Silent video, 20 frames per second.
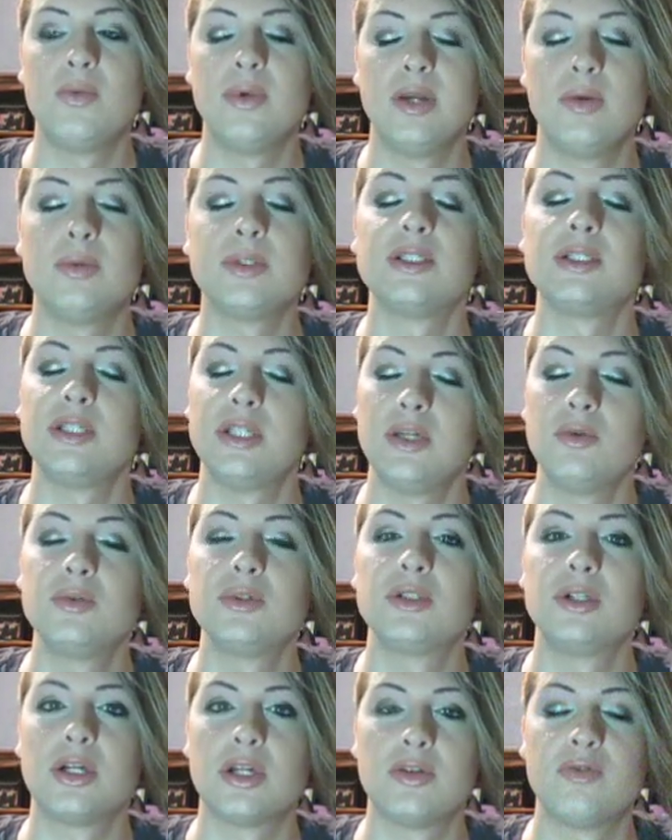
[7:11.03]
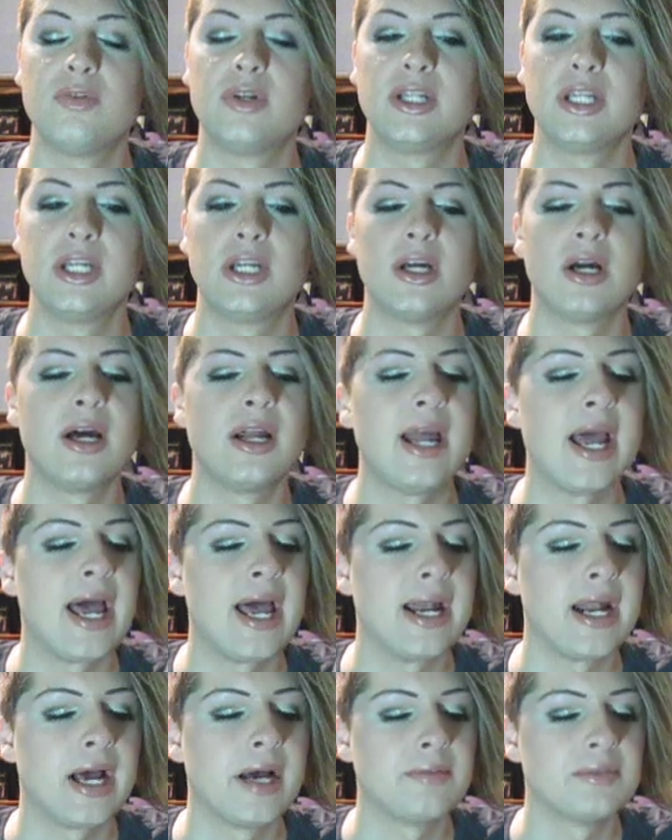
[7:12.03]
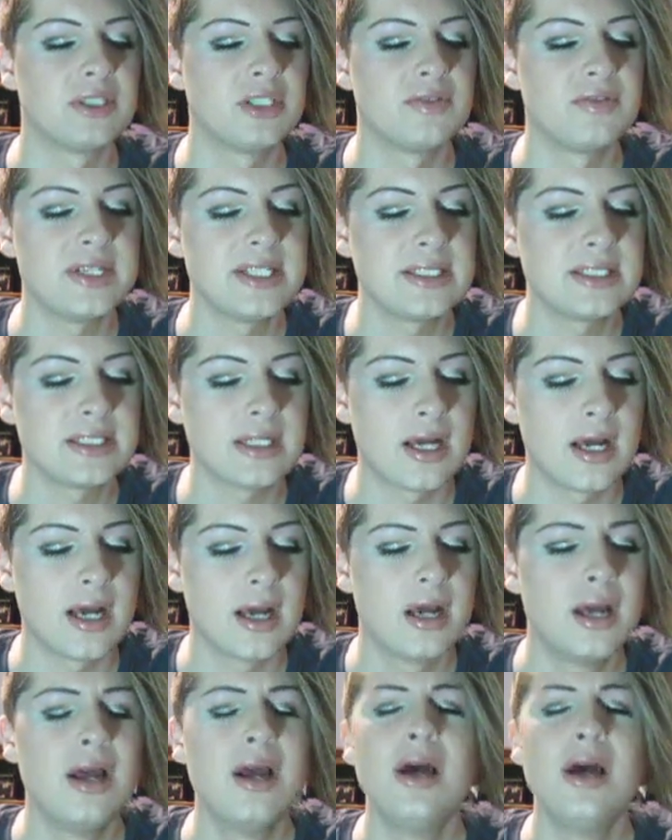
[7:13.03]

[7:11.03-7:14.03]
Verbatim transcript: he was he was looking really good and um teresa